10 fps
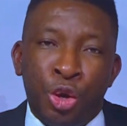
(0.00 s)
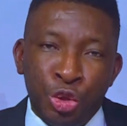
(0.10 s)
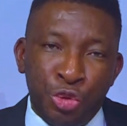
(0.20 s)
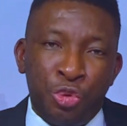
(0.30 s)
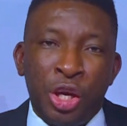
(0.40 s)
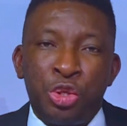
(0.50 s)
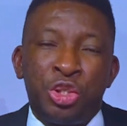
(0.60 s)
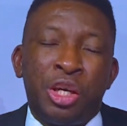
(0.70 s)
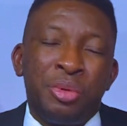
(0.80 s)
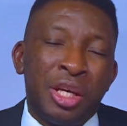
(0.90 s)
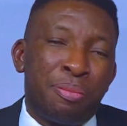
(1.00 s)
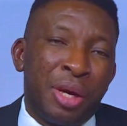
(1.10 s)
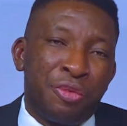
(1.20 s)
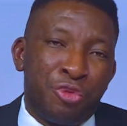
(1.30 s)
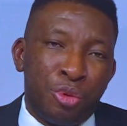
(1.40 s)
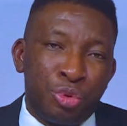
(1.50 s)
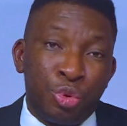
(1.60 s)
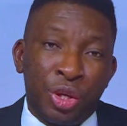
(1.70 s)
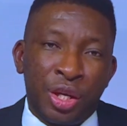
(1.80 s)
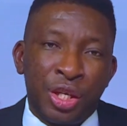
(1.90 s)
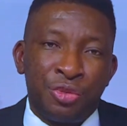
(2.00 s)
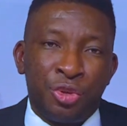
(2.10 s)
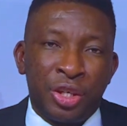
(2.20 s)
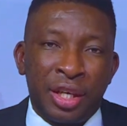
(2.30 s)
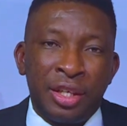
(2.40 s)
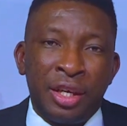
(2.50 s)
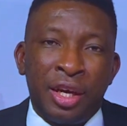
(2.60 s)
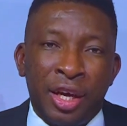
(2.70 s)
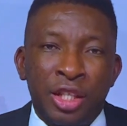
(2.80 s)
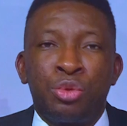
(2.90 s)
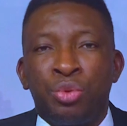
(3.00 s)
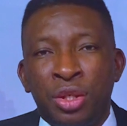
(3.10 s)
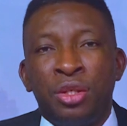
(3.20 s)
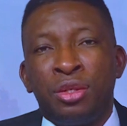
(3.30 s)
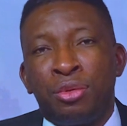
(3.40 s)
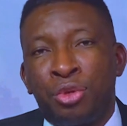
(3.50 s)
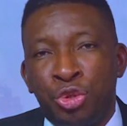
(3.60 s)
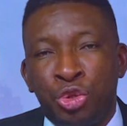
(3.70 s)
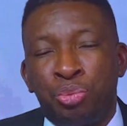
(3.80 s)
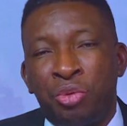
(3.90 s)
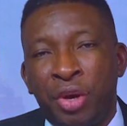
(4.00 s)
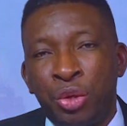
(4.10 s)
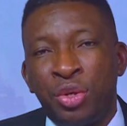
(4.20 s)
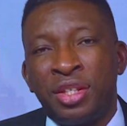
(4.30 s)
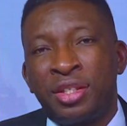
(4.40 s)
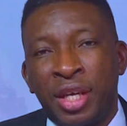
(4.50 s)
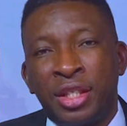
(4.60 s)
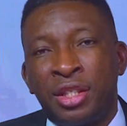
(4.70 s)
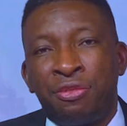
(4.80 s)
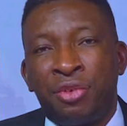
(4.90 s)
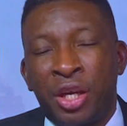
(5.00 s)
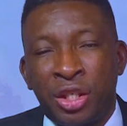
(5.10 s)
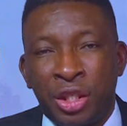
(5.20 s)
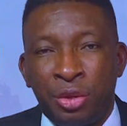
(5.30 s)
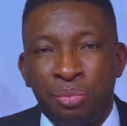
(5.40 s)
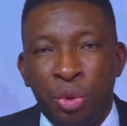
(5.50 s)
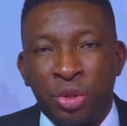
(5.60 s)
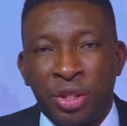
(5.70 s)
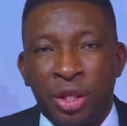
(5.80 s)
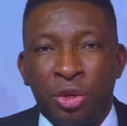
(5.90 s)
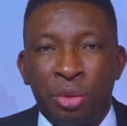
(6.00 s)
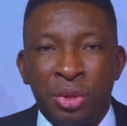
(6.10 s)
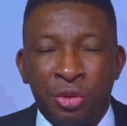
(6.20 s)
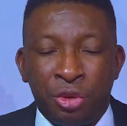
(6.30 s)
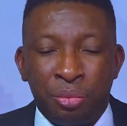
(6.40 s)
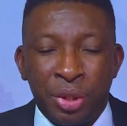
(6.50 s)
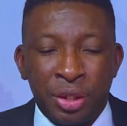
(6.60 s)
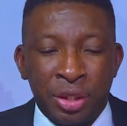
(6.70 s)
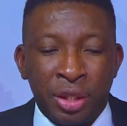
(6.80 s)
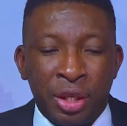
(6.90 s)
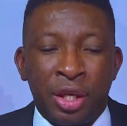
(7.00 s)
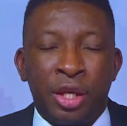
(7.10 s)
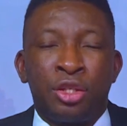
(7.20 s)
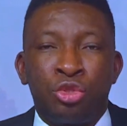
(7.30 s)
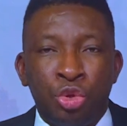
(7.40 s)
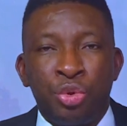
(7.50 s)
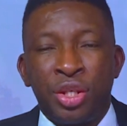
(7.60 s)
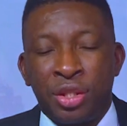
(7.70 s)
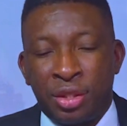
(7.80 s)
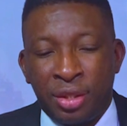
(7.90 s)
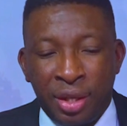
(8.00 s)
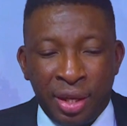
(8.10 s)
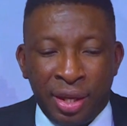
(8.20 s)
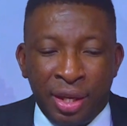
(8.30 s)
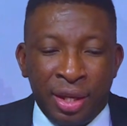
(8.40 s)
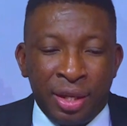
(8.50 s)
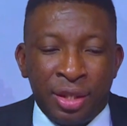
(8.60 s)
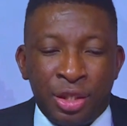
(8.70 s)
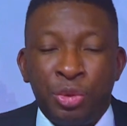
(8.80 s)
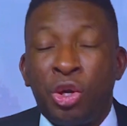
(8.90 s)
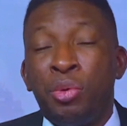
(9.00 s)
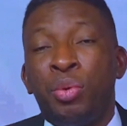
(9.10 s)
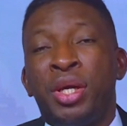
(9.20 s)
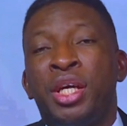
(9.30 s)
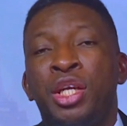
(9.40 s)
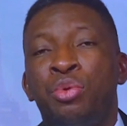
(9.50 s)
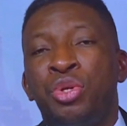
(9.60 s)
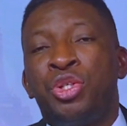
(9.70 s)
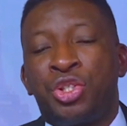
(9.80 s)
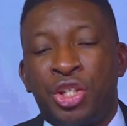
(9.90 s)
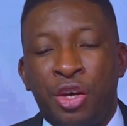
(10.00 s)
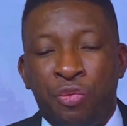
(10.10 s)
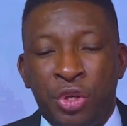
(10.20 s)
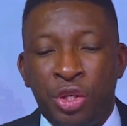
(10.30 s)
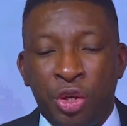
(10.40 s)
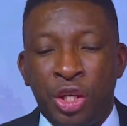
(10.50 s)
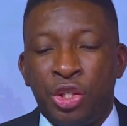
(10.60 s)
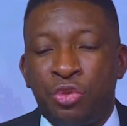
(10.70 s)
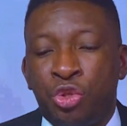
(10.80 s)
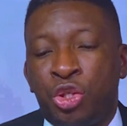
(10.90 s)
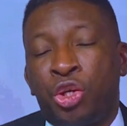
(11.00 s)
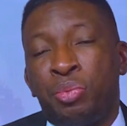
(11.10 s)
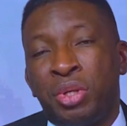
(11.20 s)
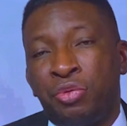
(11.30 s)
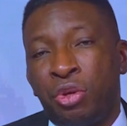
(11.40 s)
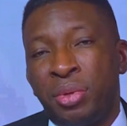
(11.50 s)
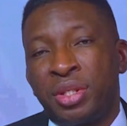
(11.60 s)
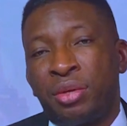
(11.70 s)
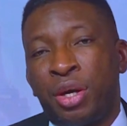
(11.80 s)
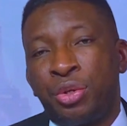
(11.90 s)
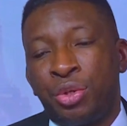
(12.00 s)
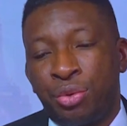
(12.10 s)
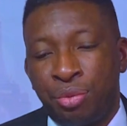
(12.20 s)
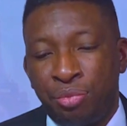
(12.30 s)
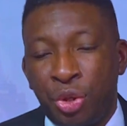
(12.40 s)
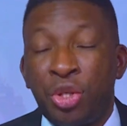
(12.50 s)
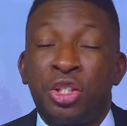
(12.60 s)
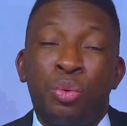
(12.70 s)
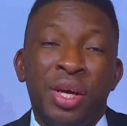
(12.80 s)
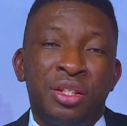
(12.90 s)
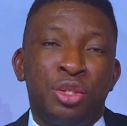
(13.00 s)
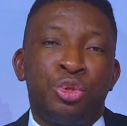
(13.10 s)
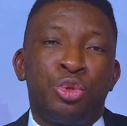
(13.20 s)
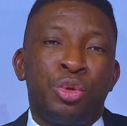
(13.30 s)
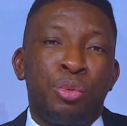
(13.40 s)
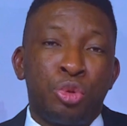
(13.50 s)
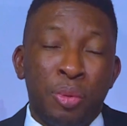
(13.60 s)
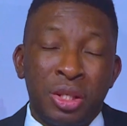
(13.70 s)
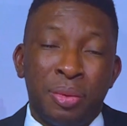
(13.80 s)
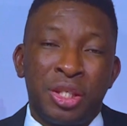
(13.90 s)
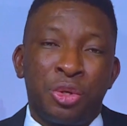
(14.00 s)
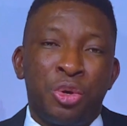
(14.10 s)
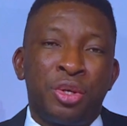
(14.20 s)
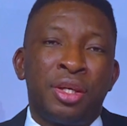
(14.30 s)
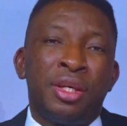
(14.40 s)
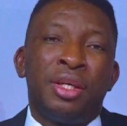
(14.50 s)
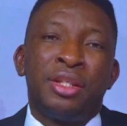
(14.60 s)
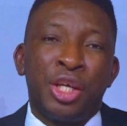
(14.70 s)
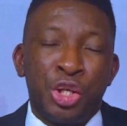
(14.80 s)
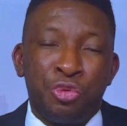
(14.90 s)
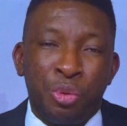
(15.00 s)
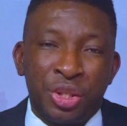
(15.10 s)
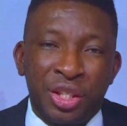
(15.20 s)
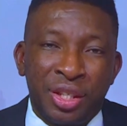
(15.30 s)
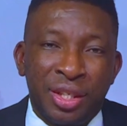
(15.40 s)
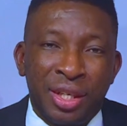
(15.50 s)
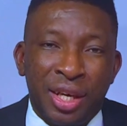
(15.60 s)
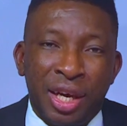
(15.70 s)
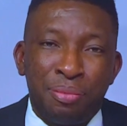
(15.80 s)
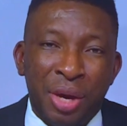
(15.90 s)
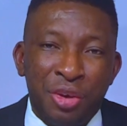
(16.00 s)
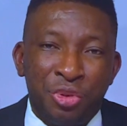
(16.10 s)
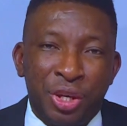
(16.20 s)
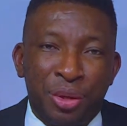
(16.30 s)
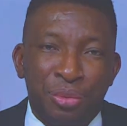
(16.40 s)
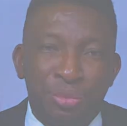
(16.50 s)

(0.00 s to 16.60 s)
Also follow our social media platforms to engage further as we continue to provide you incisive financial reports and economic development stories. Till you come your way again, enrich yourself with the knowledge of socioeconomic developments around you, because it's a wise thing to do. I'm Ottoabasi Abasiekong. Thank you for watching, and bye for now.